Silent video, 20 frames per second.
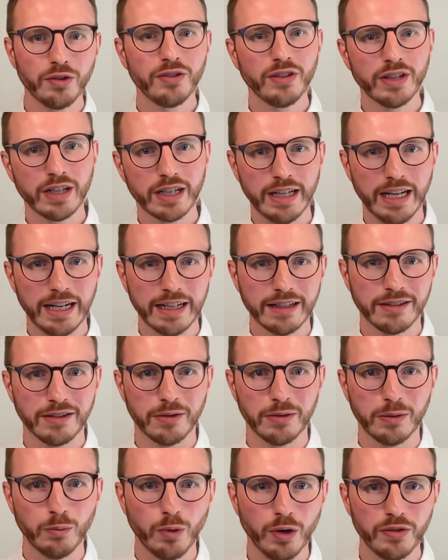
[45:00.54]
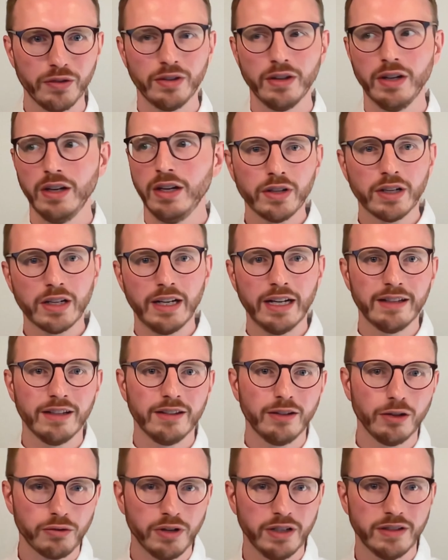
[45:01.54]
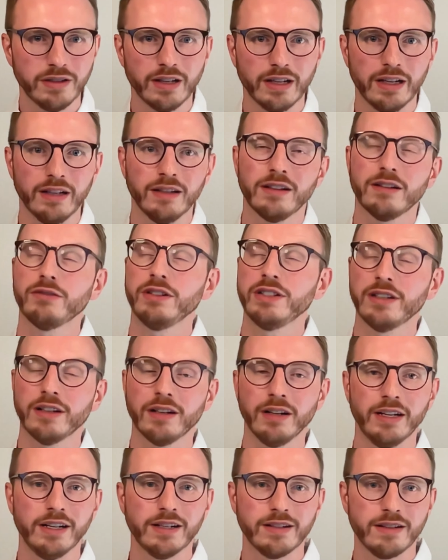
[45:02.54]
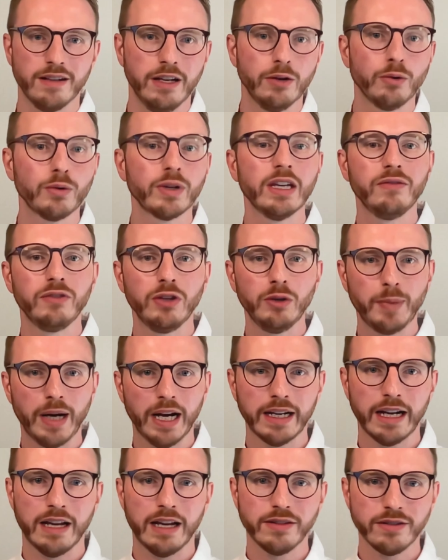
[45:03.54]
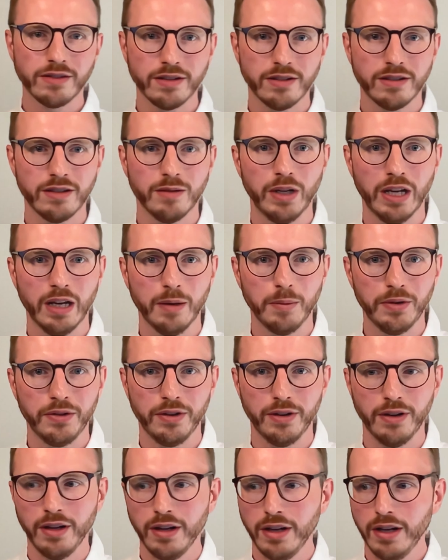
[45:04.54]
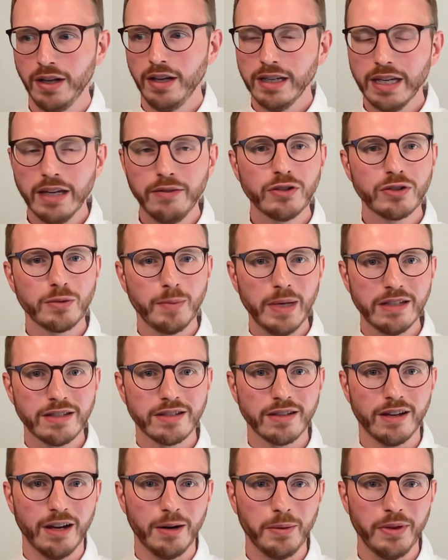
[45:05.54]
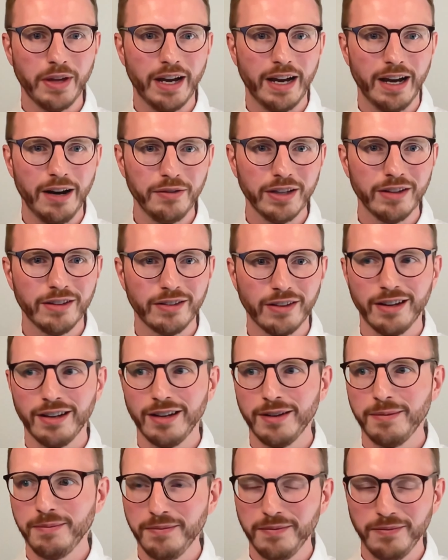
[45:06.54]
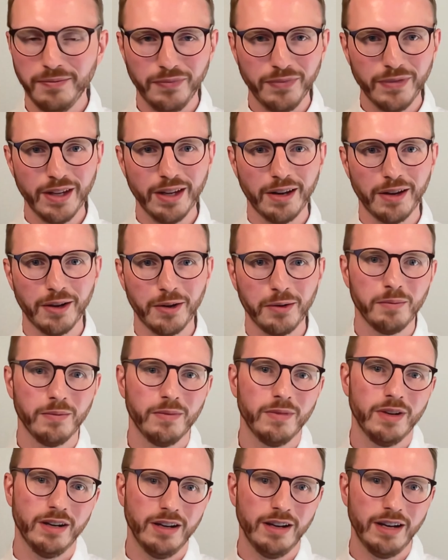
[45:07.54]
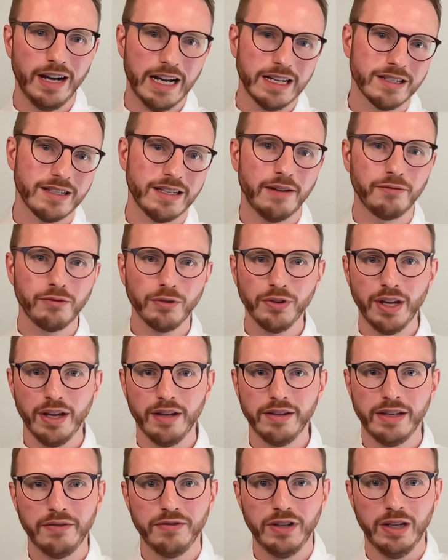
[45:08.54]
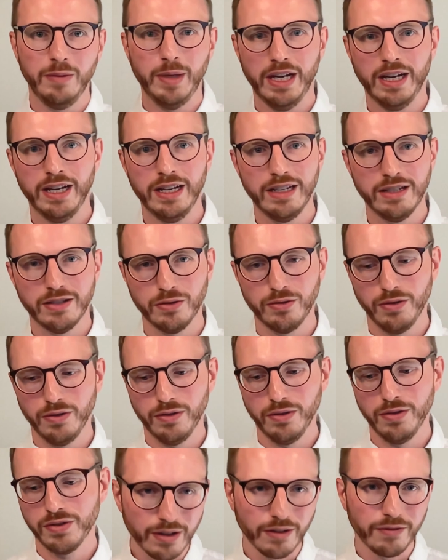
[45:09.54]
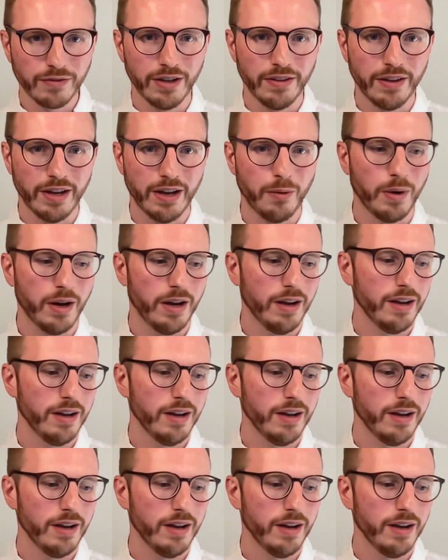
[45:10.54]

what does it connect to? And what's it connected to critically? And it's like, it'll give you back answers to be able to give you some insight without having to, ask several dev DBAs or stuff like that,